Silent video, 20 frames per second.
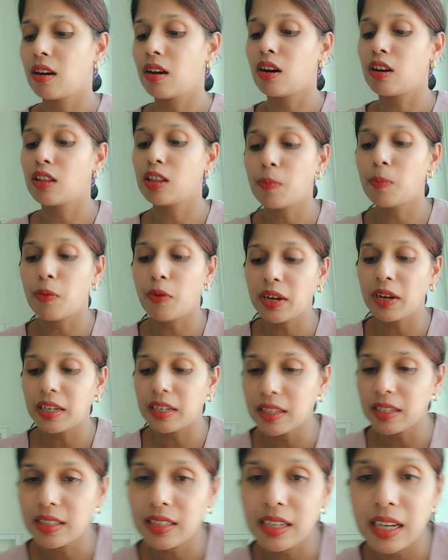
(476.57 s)
on the point
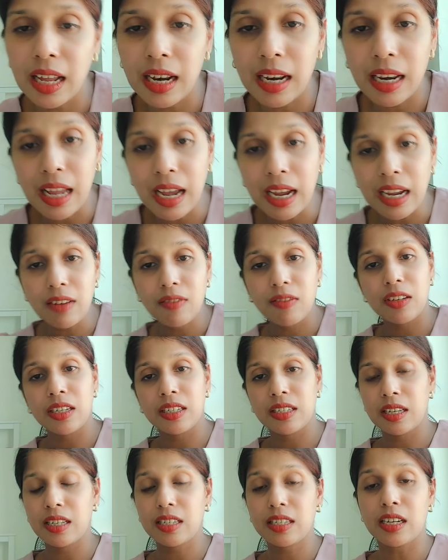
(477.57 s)
is Carlyle
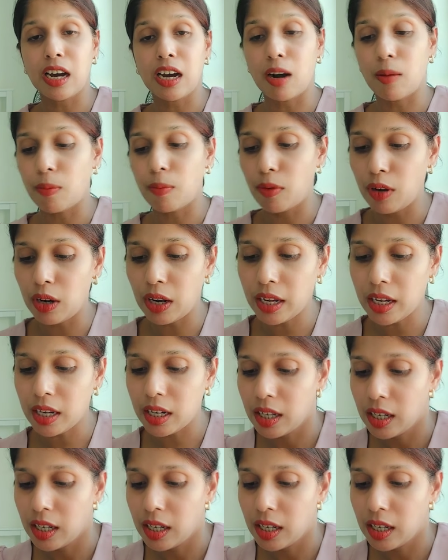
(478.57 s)
versus Carbolic